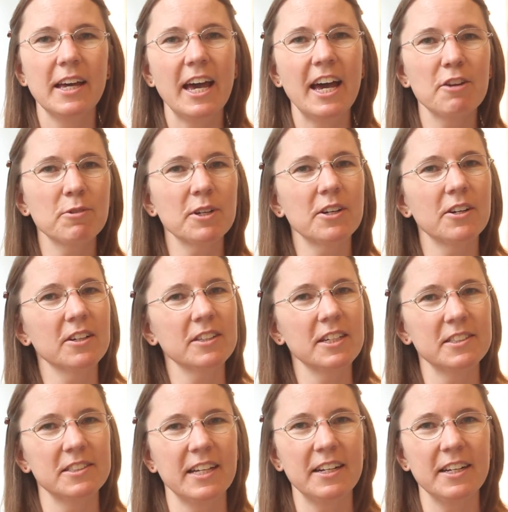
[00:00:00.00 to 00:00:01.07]
And we're currently
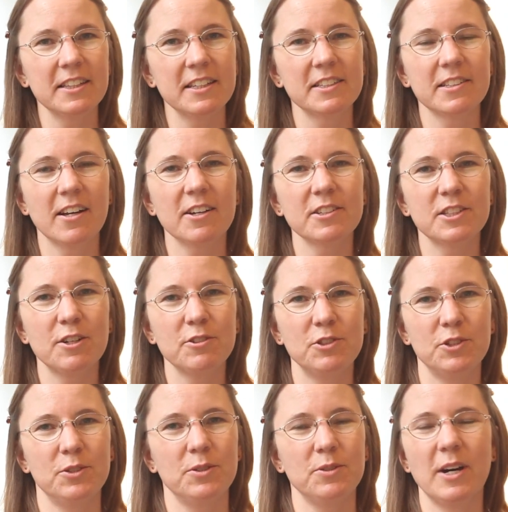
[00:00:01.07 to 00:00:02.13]
extending this also
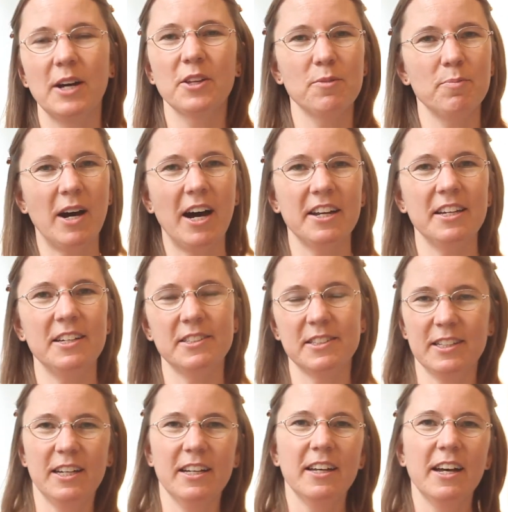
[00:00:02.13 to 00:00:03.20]
to other bodies,
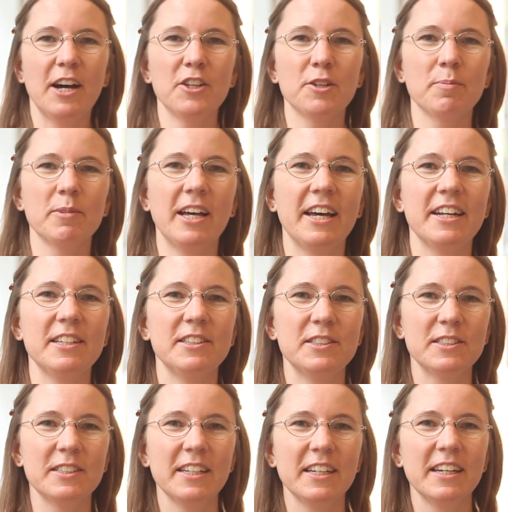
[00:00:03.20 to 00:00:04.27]
other planets.
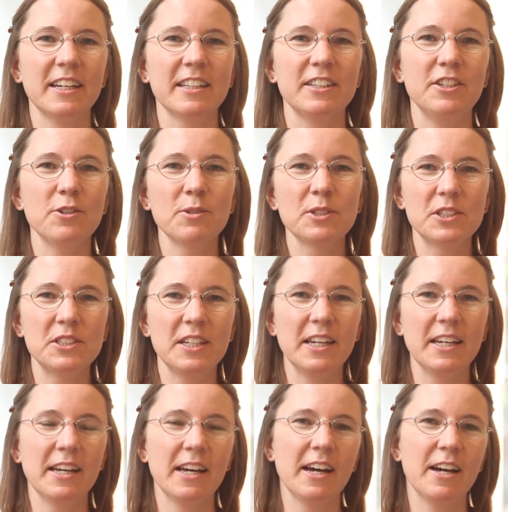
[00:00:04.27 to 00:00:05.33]
You will
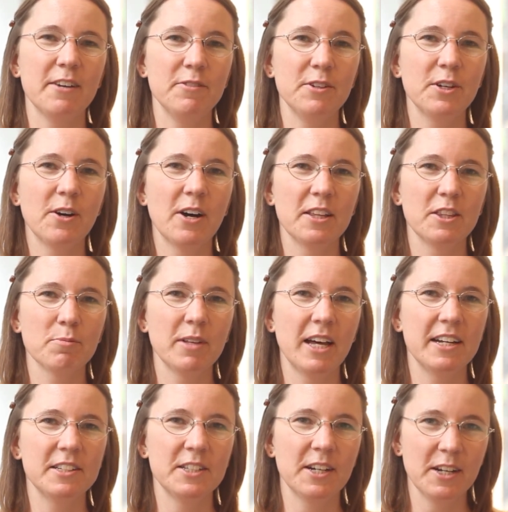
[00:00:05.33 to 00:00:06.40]
see if you go on the
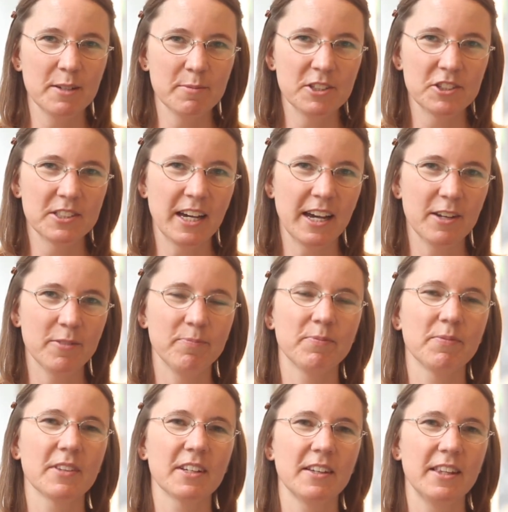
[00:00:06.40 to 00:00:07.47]
planetary image site,
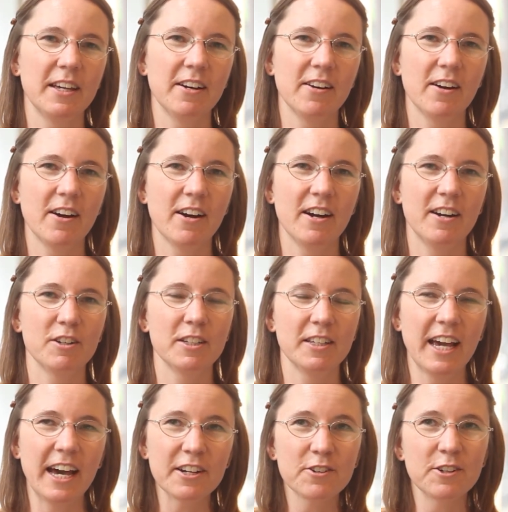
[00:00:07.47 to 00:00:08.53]
there are
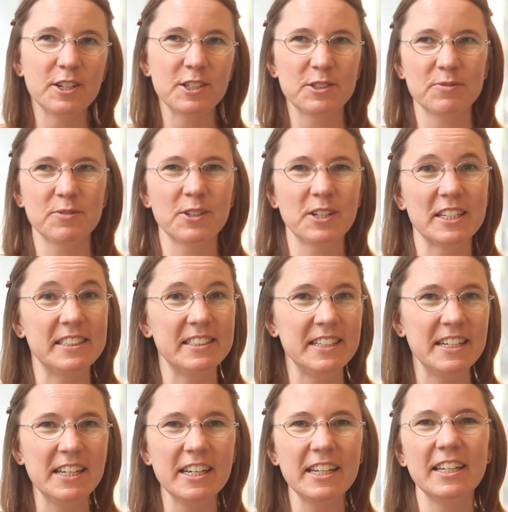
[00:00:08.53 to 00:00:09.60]
categories for
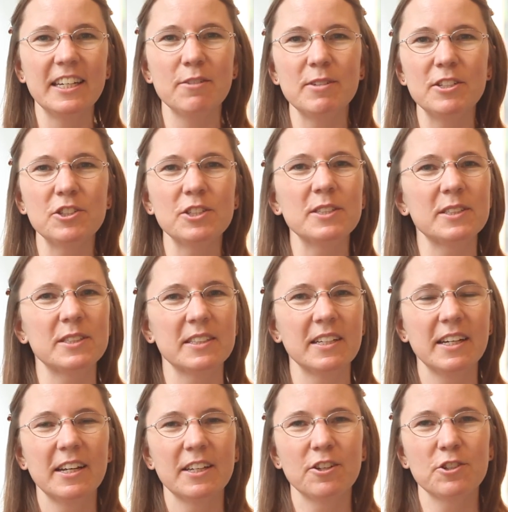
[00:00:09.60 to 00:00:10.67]
Cassini images.
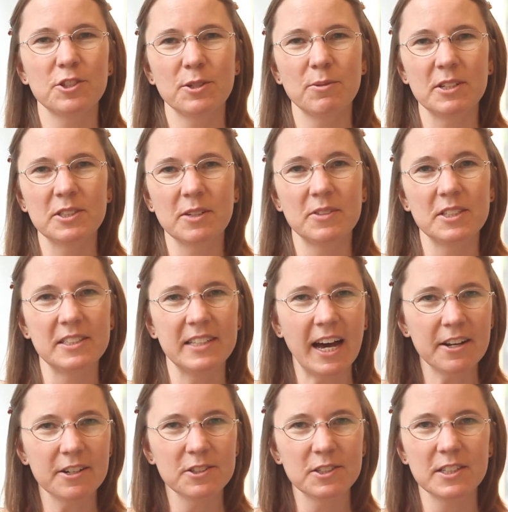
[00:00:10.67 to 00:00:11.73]
Those are the ones of the
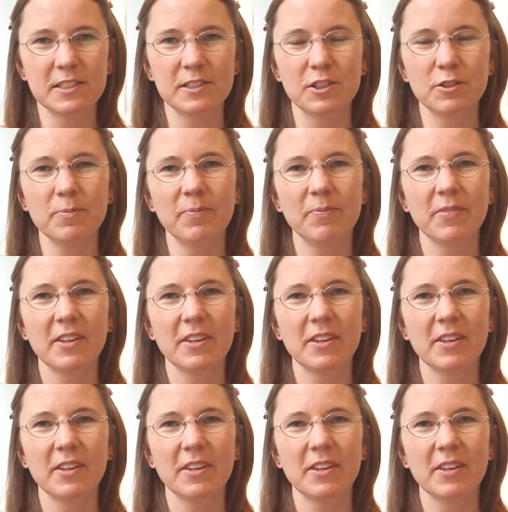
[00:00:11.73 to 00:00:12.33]
Saturn system.